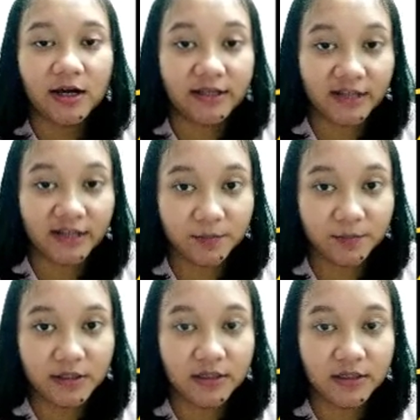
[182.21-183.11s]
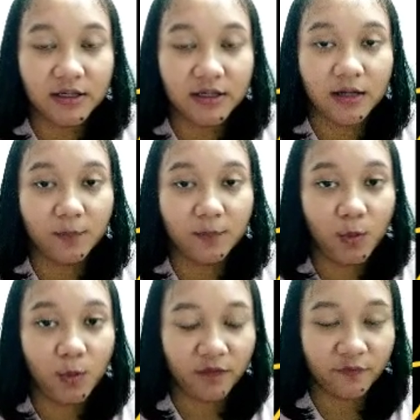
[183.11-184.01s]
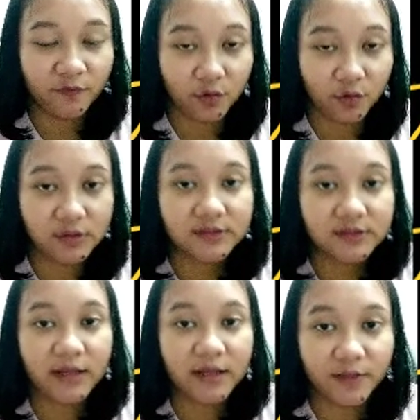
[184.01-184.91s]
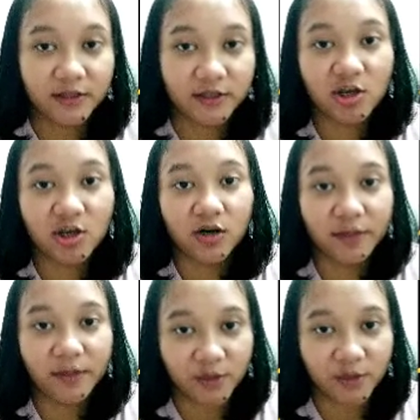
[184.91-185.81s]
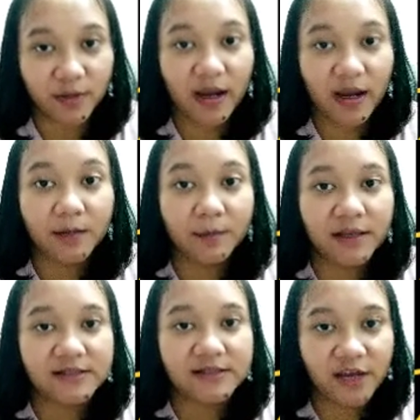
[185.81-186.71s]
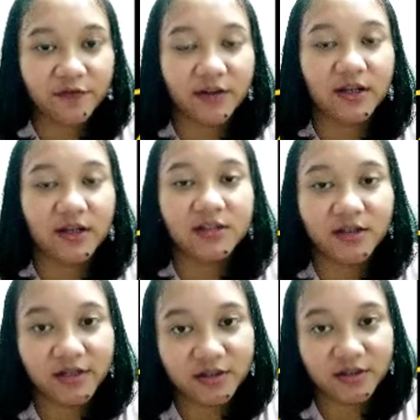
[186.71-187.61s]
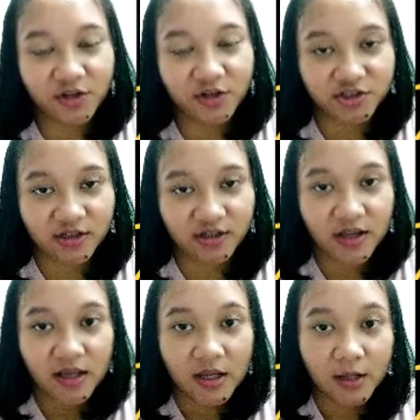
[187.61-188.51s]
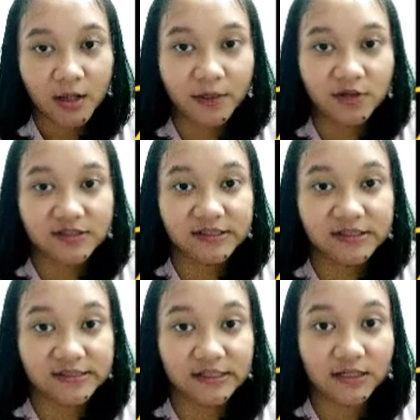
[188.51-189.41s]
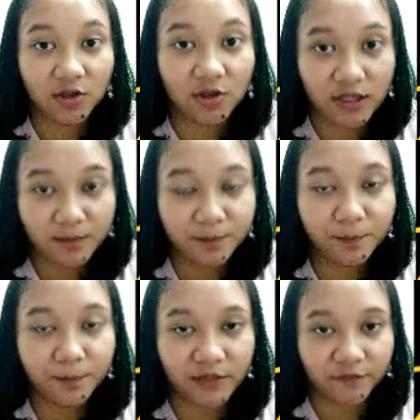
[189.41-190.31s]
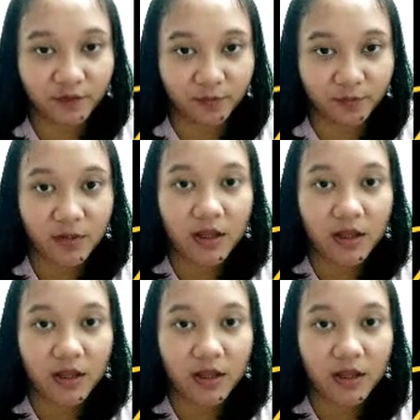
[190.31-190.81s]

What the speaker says: It can be a mobile phone, tablet, or laptop, and must have an internet connection because this is an online platform.